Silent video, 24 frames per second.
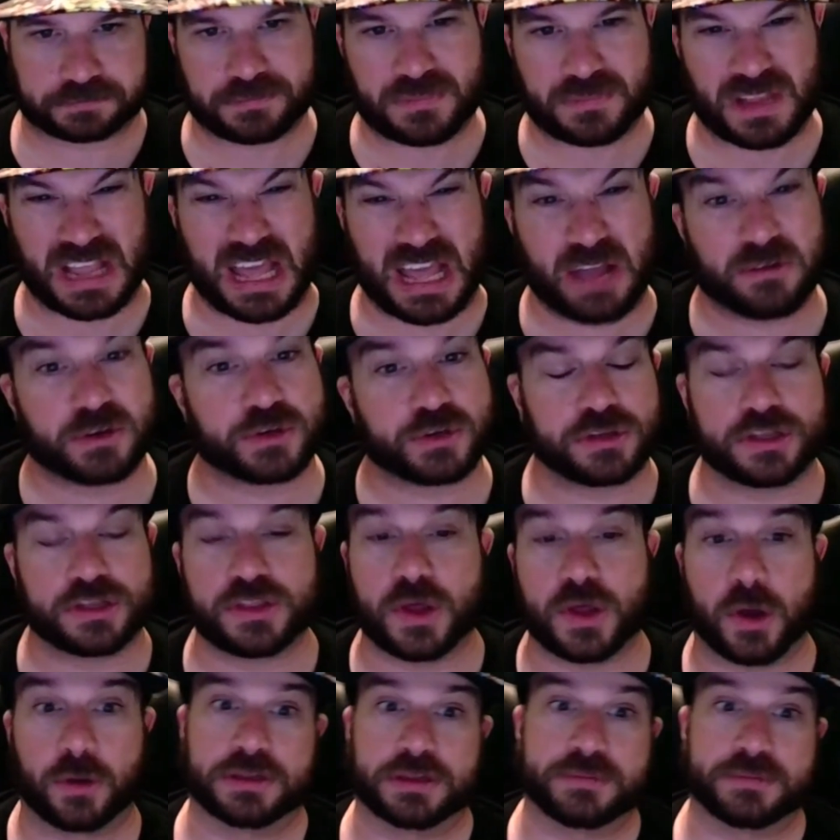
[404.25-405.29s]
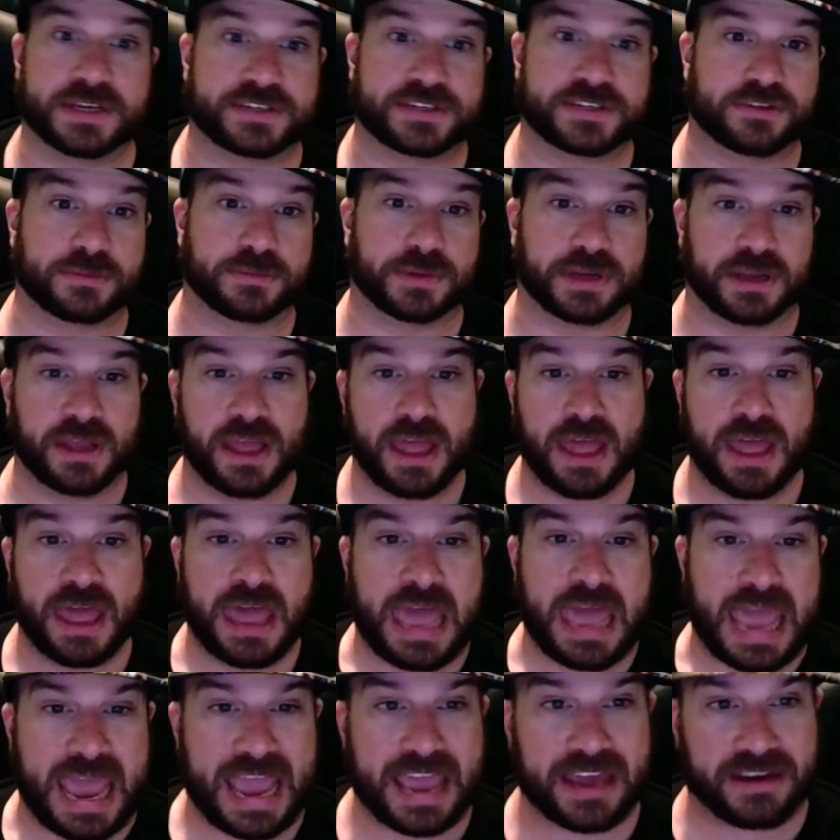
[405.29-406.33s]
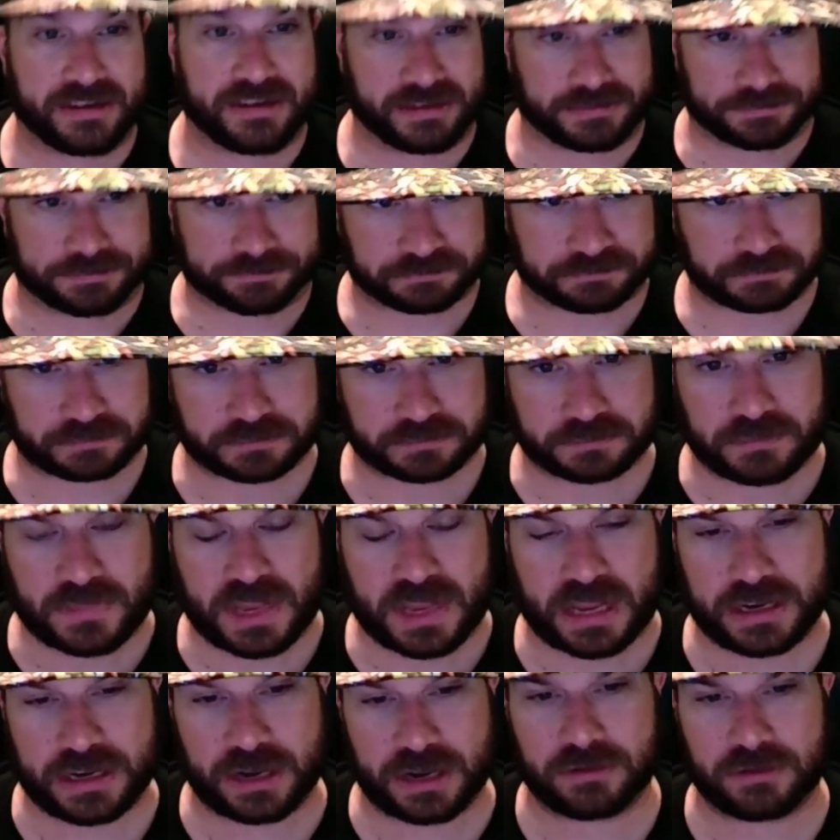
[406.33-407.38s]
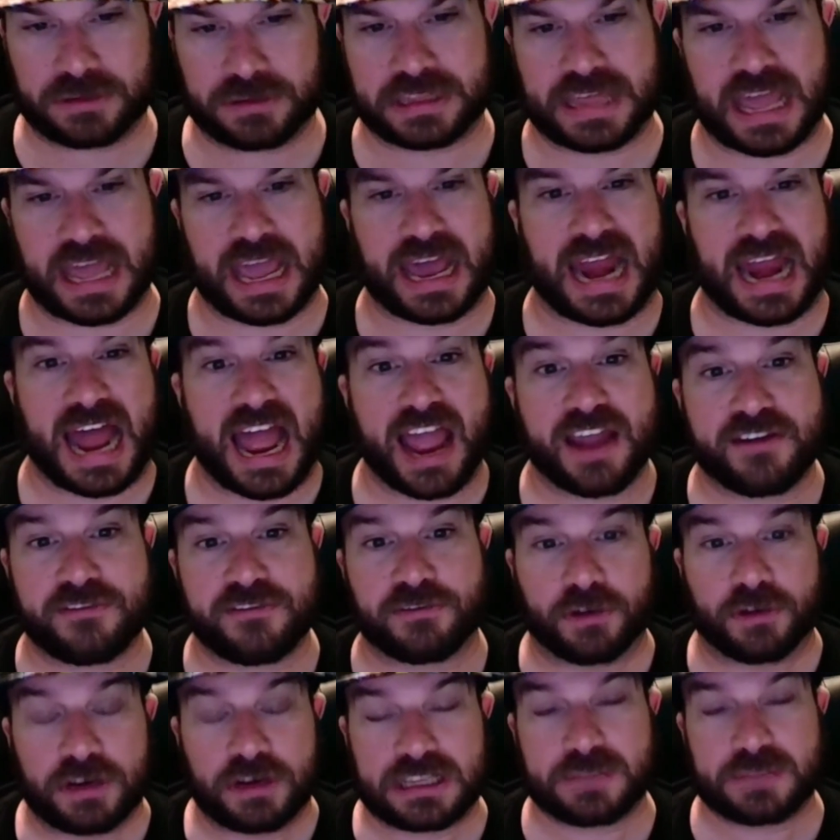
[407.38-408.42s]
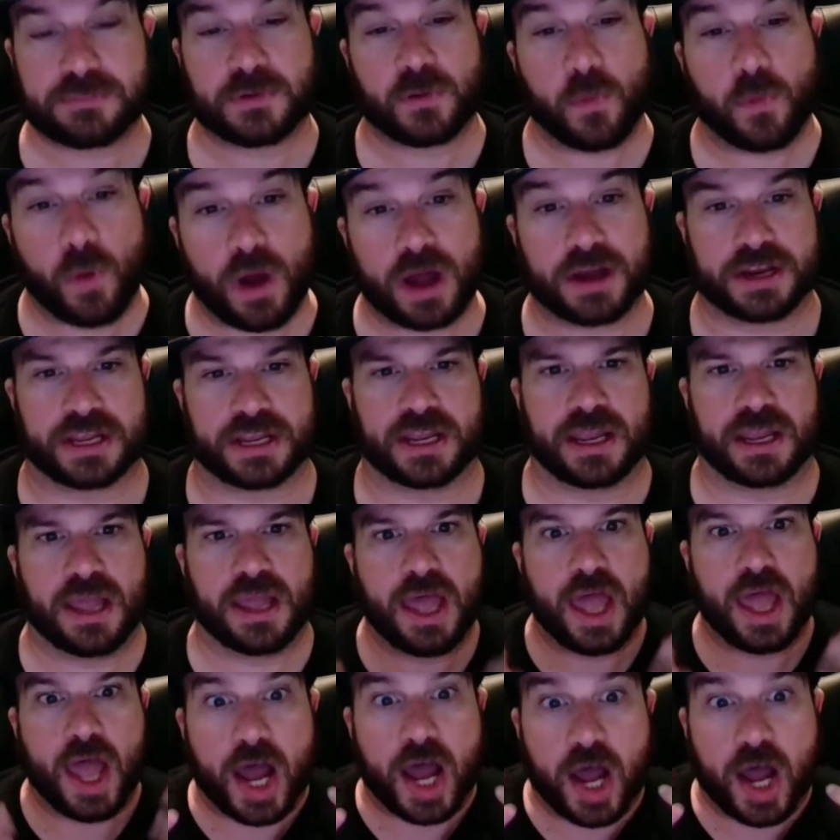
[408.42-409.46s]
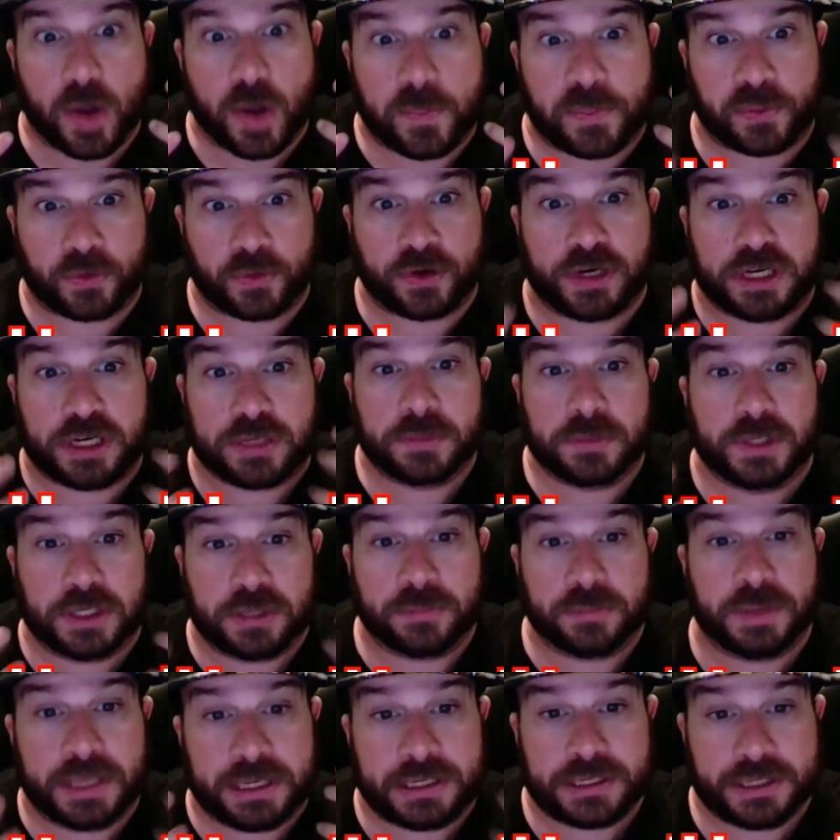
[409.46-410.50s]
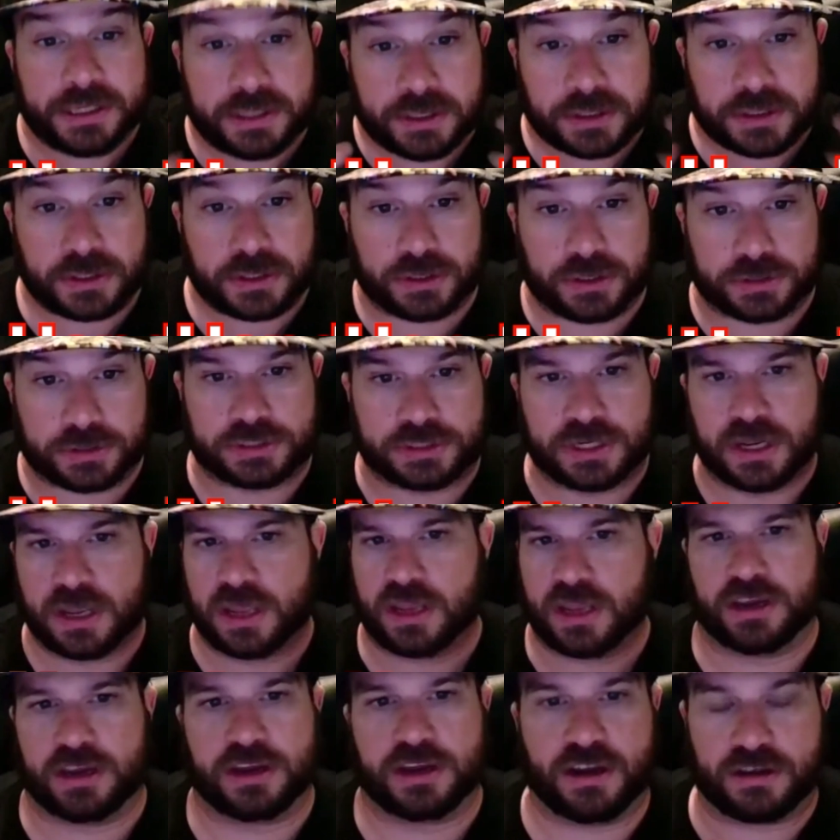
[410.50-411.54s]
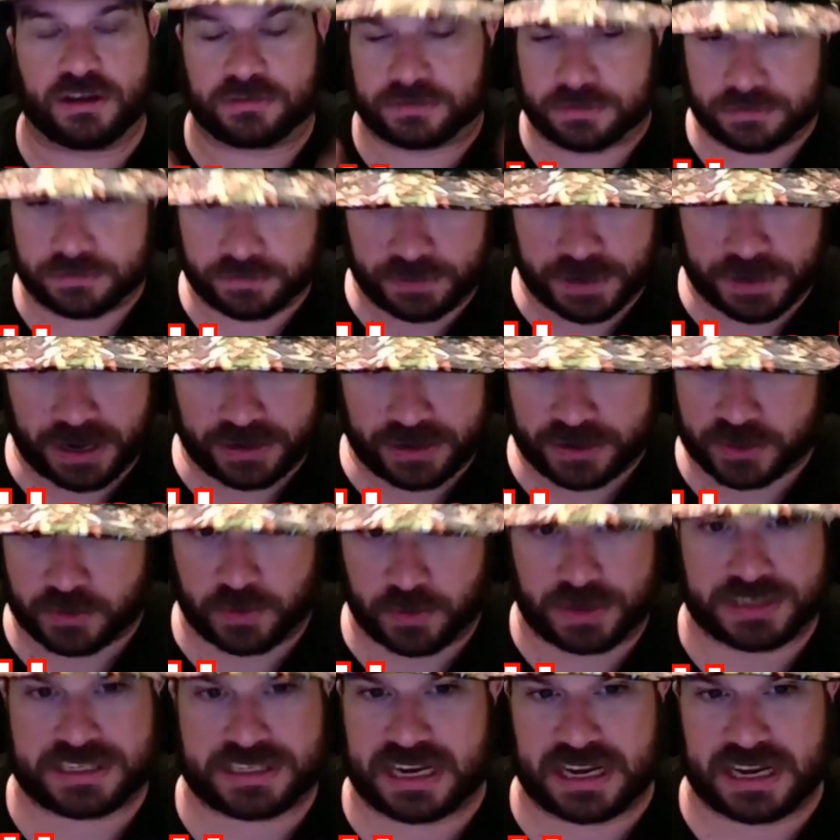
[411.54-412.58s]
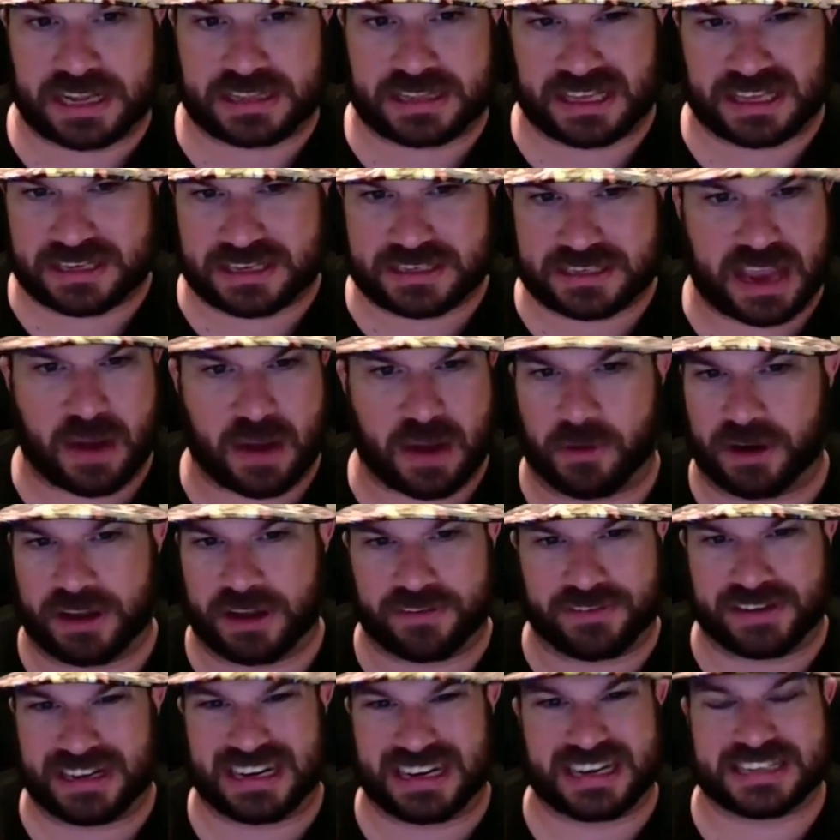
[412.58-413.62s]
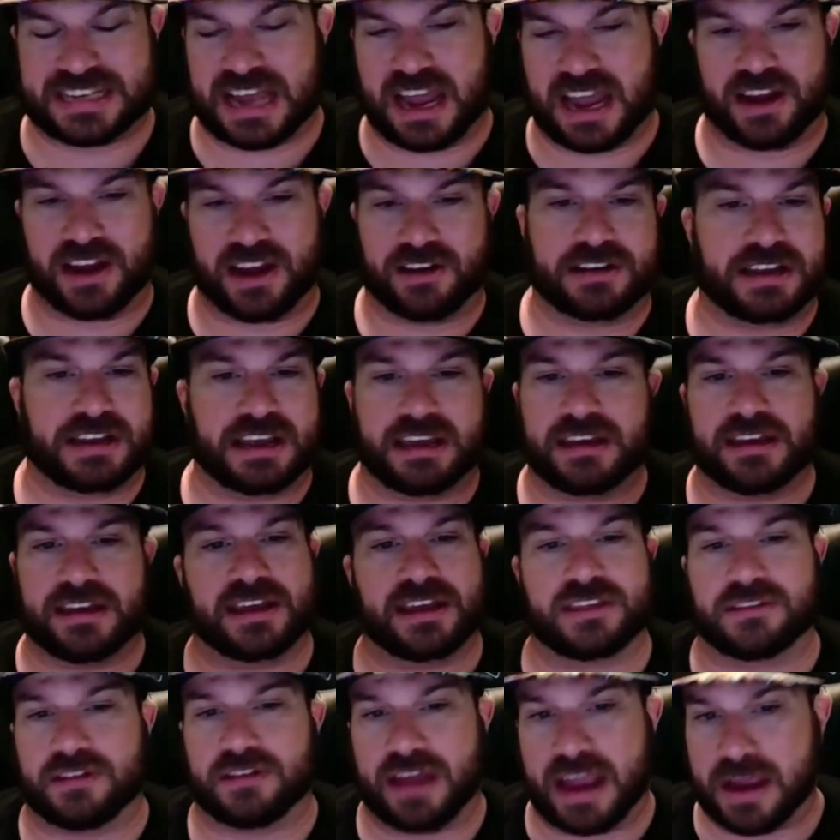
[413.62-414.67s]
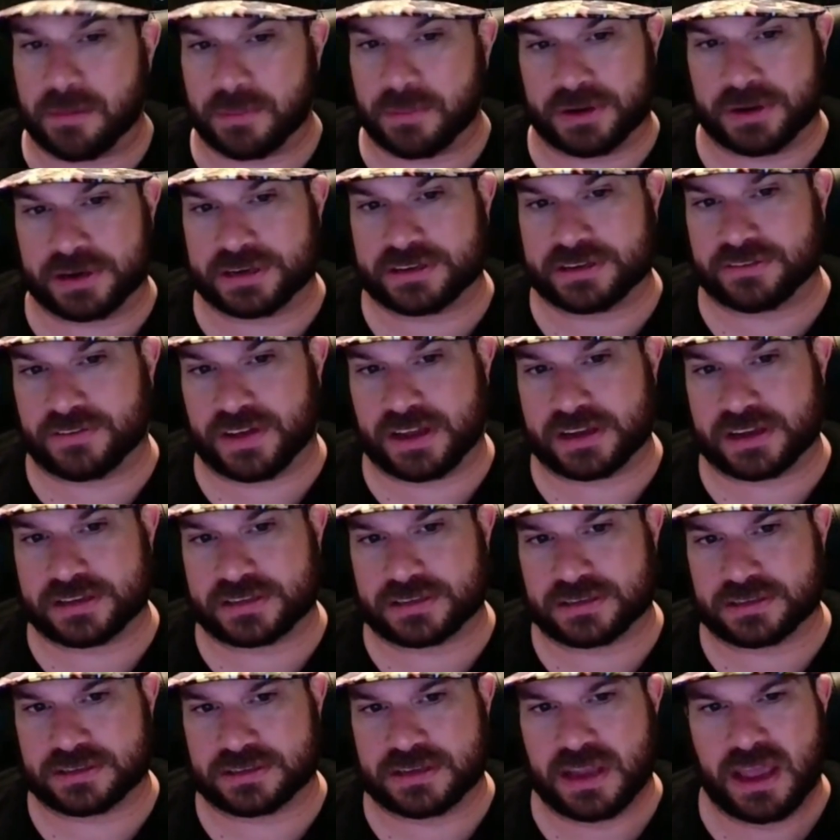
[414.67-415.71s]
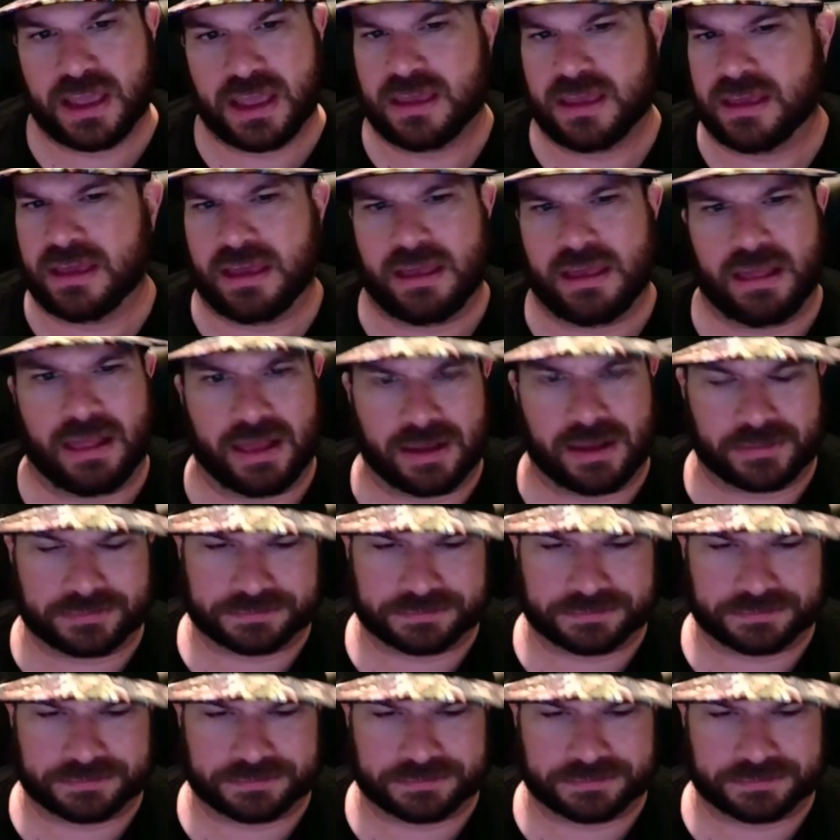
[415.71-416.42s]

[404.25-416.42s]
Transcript: that was really the only miss for me. And not only that, I've really been wanting a premium handheld. To be honest, once I get this, I won't have any desire to get any other Ambernic devices. I